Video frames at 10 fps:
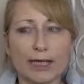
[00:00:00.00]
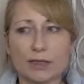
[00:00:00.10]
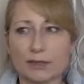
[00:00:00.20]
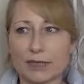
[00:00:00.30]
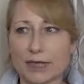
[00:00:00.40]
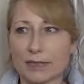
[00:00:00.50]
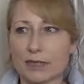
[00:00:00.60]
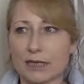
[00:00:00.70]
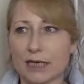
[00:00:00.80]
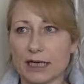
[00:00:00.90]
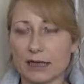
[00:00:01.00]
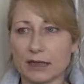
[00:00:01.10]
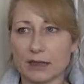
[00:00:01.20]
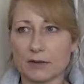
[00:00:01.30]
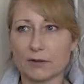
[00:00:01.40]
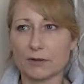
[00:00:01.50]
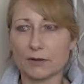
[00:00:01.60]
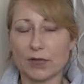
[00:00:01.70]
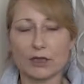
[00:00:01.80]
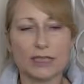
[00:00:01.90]
Sometimes it
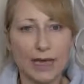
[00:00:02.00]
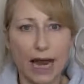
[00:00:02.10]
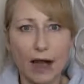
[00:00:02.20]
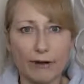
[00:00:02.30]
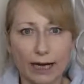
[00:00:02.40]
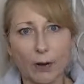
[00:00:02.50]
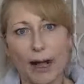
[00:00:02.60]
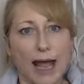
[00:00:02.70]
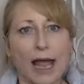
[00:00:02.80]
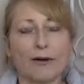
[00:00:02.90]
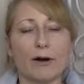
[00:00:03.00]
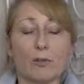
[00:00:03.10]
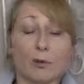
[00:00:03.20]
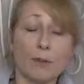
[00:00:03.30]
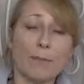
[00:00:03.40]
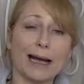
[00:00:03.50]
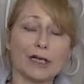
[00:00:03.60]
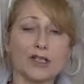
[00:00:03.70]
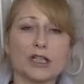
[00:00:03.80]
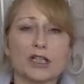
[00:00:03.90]
we're just tearing our hair out, but we're
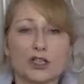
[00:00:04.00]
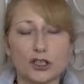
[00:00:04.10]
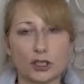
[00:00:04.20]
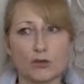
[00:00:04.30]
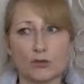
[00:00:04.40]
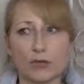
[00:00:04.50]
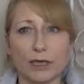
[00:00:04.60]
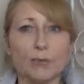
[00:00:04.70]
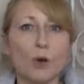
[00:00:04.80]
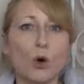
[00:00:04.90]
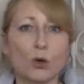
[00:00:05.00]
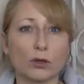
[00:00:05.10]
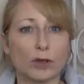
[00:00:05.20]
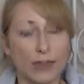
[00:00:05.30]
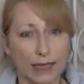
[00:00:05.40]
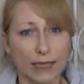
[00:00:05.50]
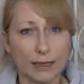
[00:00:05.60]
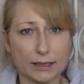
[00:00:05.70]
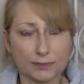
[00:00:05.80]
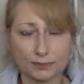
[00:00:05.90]
managing to do the important
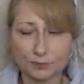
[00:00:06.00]
things.